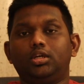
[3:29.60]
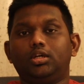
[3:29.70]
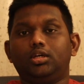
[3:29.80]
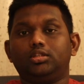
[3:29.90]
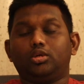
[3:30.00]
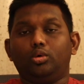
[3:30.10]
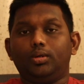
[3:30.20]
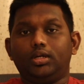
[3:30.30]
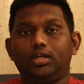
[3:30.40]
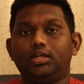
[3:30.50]
The
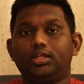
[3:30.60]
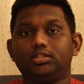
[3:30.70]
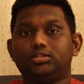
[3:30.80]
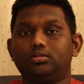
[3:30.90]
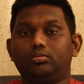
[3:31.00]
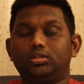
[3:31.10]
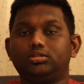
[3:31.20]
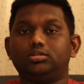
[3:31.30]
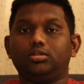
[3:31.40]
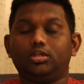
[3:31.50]
COVID-19 test
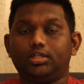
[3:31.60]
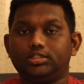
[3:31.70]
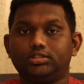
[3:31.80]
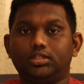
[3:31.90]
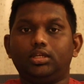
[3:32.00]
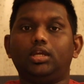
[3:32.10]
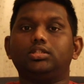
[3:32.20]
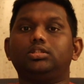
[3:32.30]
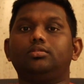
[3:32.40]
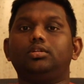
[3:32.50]
was not necessary
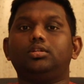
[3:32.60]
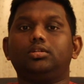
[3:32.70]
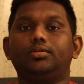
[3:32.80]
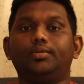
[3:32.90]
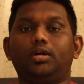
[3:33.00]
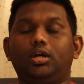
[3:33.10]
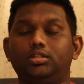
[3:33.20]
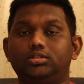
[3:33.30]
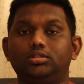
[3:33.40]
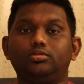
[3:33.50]
as our
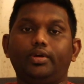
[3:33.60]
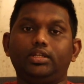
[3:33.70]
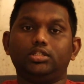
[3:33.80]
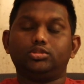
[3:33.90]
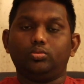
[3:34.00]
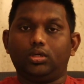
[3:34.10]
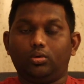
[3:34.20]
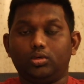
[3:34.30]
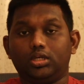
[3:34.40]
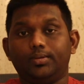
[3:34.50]
other vitals were
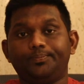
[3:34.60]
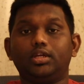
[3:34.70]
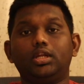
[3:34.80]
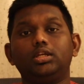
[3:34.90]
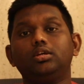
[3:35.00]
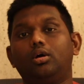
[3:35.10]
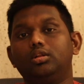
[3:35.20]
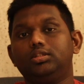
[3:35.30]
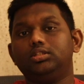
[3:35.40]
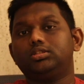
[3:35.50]
okay. After getting
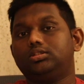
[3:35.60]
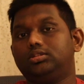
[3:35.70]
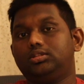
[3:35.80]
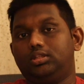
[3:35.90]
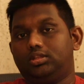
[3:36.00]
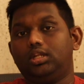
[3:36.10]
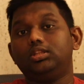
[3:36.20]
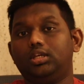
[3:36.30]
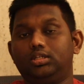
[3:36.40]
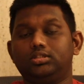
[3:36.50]
all these three
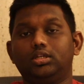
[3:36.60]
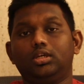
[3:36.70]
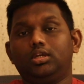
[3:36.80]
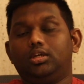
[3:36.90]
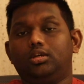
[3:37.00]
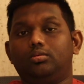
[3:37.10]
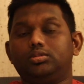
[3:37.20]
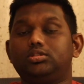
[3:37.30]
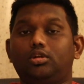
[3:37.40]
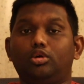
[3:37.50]
things,
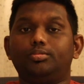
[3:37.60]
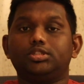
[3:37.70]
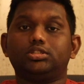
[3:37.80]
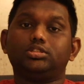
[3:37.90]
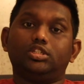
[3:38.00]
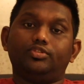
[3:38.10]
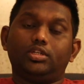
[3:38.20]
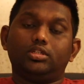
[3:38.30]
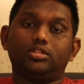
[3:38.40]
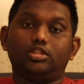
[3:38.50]
which is the no objection
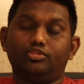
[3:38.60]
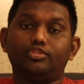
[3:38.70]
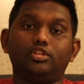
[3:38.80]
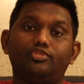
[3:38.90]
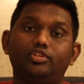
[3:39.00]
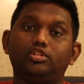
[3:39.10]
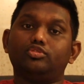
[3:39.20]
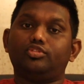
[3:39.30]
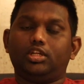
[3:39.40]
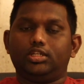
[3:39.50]
certificate and the fit
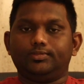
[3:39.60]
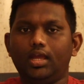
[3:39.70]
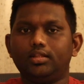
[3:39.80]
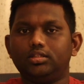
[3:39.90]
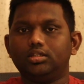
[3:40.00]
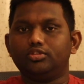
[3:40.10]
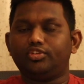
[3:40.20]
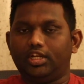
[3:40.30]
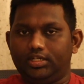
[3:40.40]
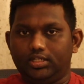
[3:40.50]
to fly and the
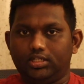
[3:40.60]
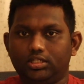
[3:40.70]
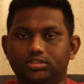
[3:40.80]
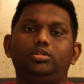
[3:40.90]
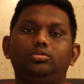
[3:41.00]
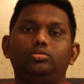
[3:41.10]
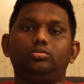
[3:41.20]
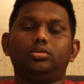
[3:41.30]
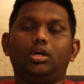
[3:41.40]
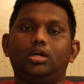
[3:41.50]
flight details,
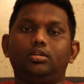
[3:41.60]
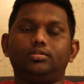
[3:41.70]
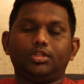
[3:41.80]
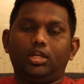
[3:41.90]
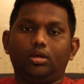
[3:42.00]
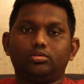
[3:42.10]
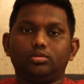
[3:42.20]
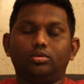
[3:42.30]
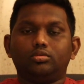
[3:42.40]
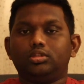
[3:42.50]
you are allowed
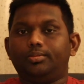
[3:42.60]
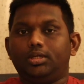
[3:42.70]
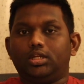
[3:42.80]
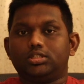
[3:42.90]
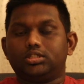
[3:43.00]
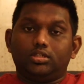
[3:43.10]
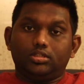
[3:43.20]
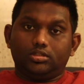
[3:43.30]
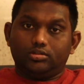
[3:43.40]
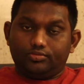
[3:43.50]
to go to the immigration.
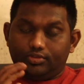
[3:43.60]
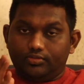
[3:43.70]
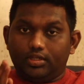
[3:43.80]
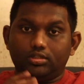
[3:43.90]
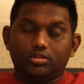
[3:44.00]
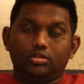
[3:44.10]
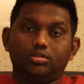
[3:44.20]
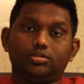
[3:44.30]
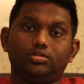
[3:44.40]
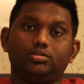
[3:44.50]
We went
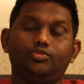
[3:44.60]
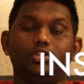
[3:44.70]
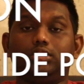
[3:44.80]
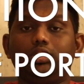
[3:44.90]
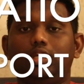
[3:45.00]
with the